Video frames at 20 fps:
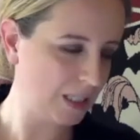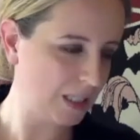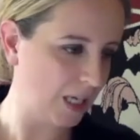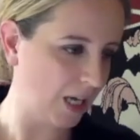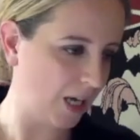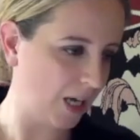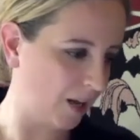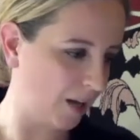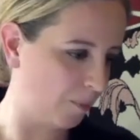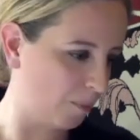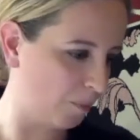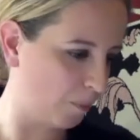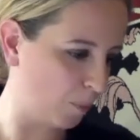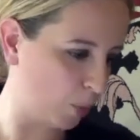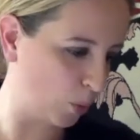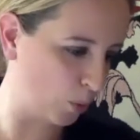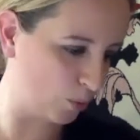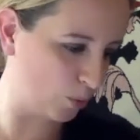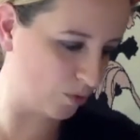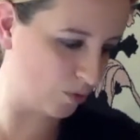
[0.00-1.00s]
um,
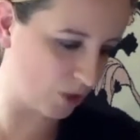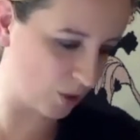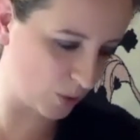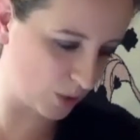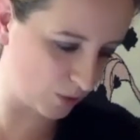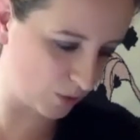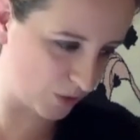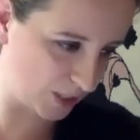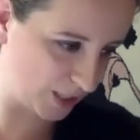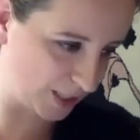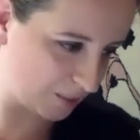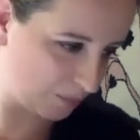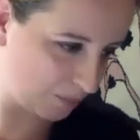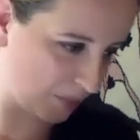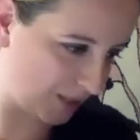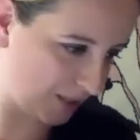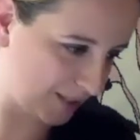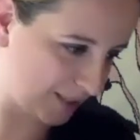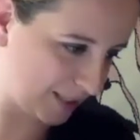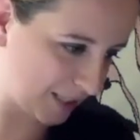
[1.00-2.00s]
or Joseph and his
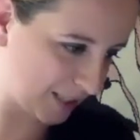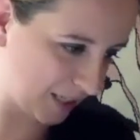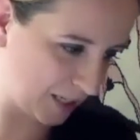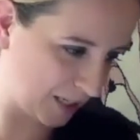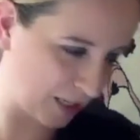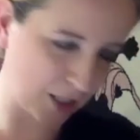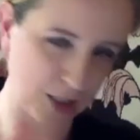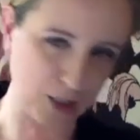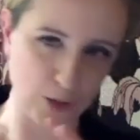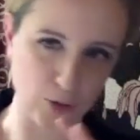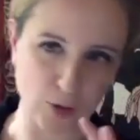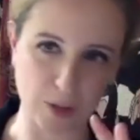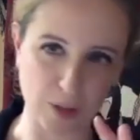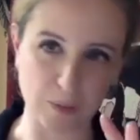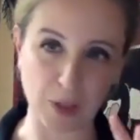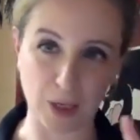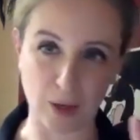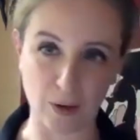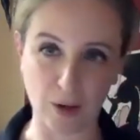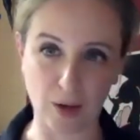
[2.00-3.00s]
Amazing Technicolor
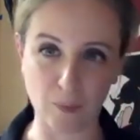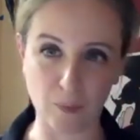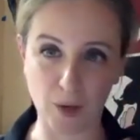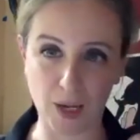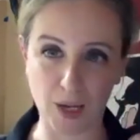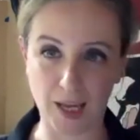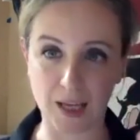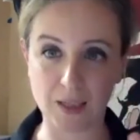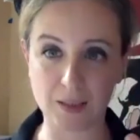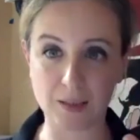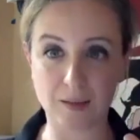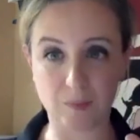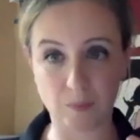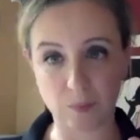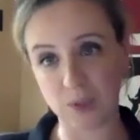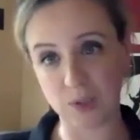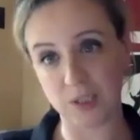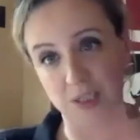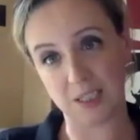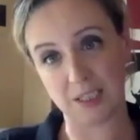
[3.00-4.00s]
Dreamcoat, and we had
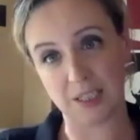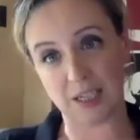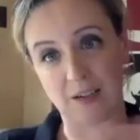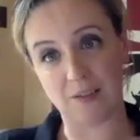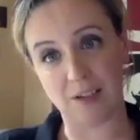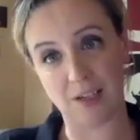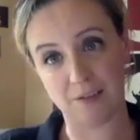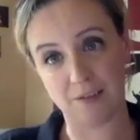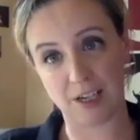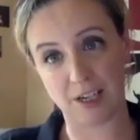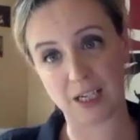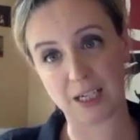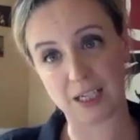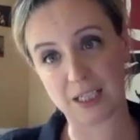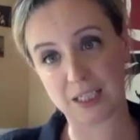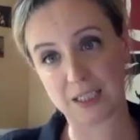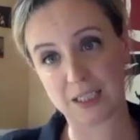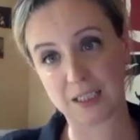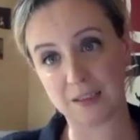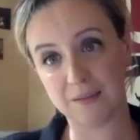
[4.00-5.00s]
printed out
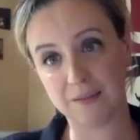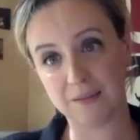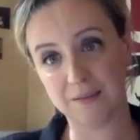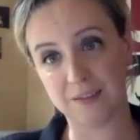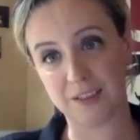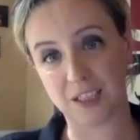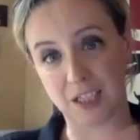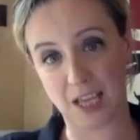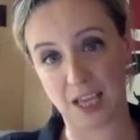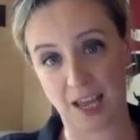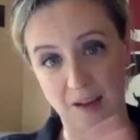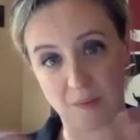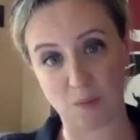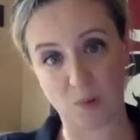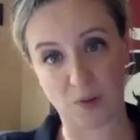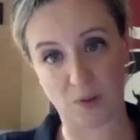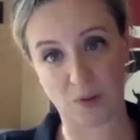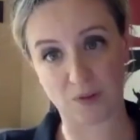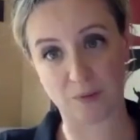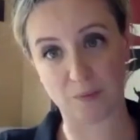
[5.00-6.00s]
lyrics that came
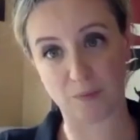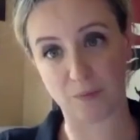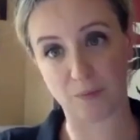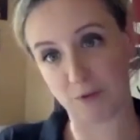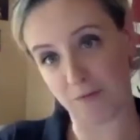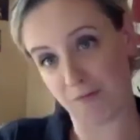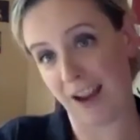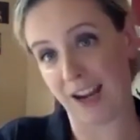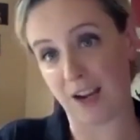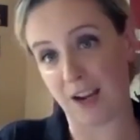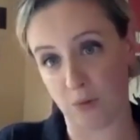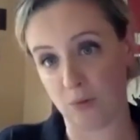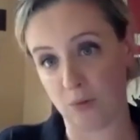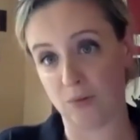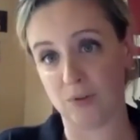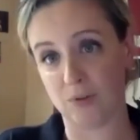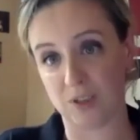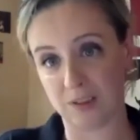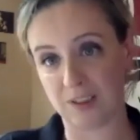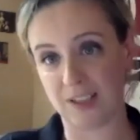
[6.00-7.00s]
with the, the
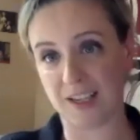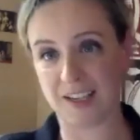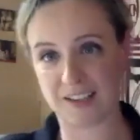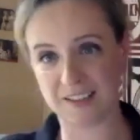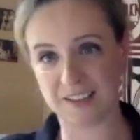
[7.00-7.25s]
record. Like